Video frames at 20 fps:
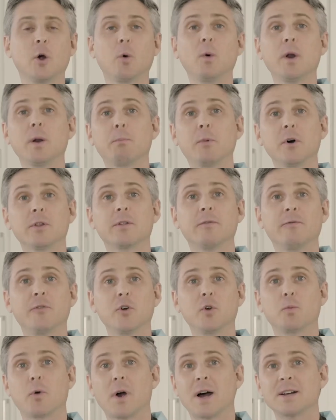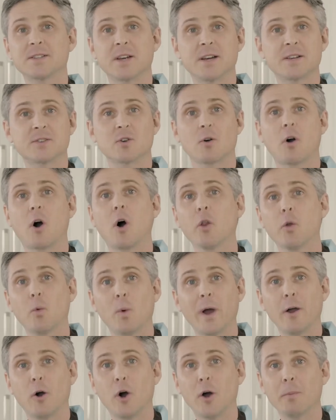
You don't wanna put the food processor all the way